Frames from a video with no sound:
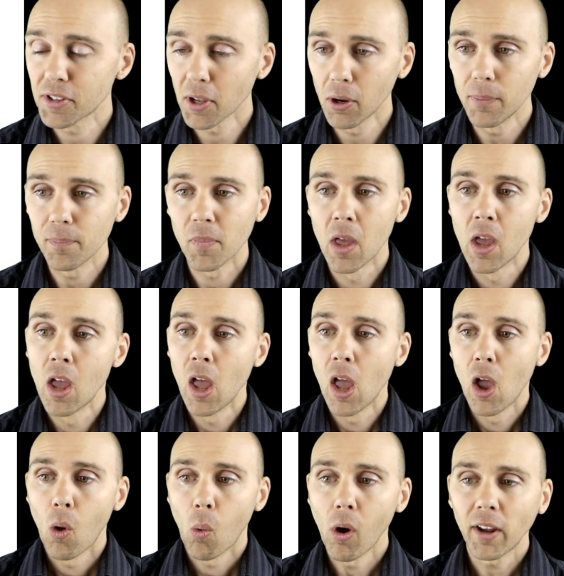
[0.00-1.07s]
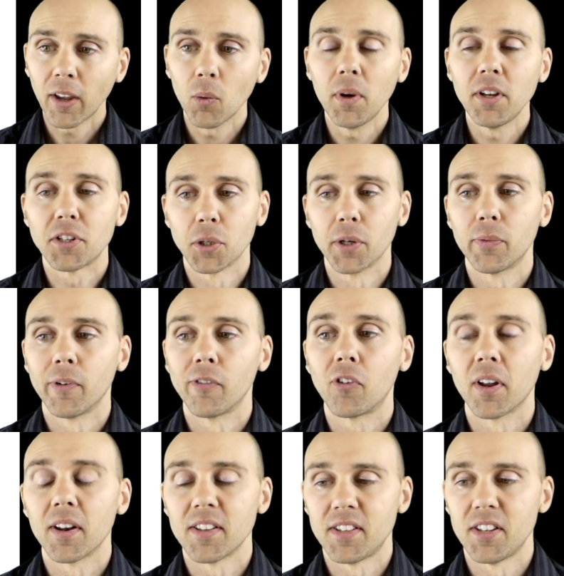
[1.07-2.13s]
So what can we do if
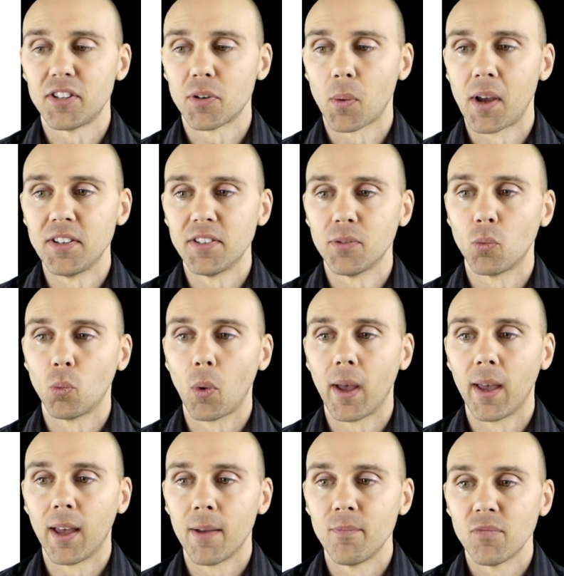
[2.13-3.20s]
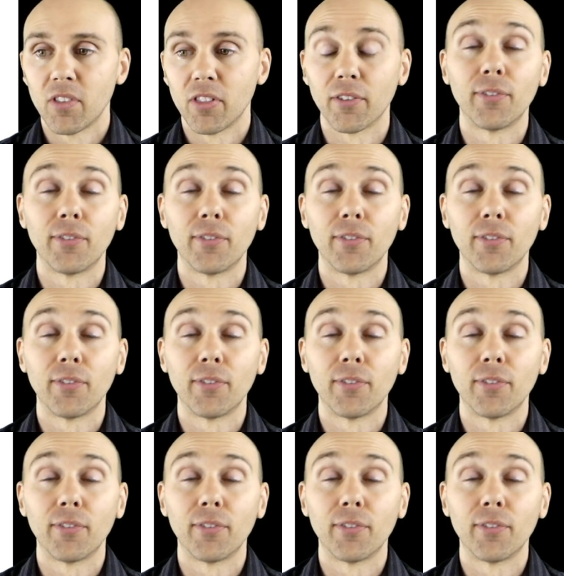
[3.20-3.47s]
we've got a situation where